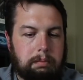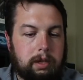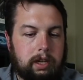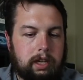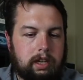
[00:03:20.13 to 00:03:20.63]

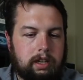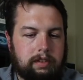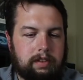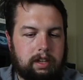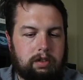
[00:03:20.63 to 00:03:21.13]
But again,
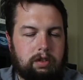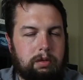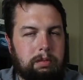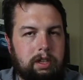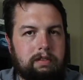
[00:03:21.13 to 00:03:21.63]
that's not too
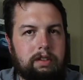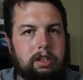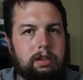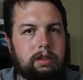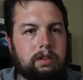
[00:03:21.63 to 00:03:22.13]
big of a
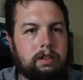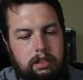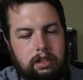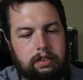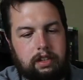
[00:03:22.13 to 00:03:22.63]
deal,
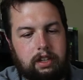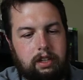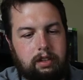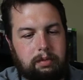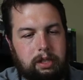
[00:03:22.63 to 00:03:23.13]
because again,
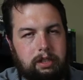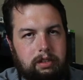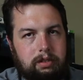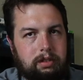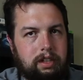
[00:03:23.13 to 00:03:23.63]
it'll be in a
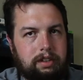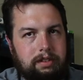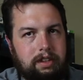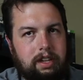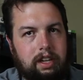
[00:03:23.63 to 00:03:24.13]
little leather
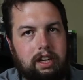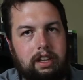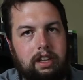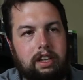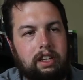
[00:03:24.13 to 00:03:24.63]
thing, and